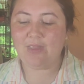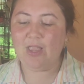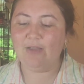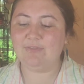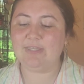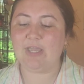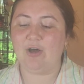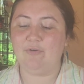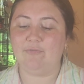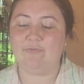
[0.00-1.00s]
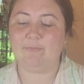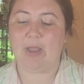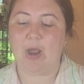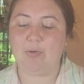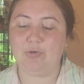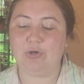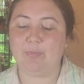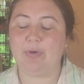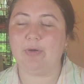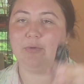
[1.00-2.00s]
I have the e.l.f. Power Grip
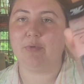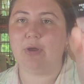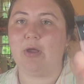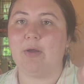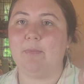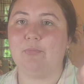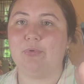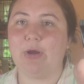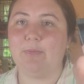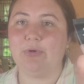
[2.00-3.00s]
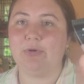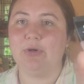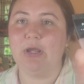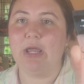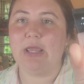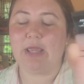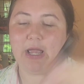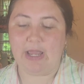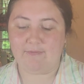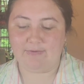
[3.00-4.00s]
primer. I
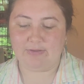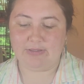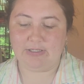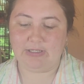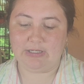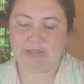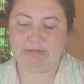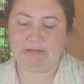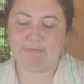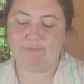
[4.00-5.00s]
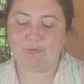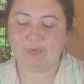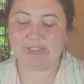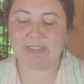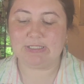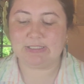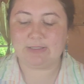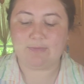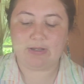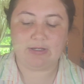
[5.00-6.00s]
have it the 4%
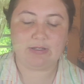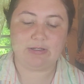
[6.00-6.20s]
niacinamide.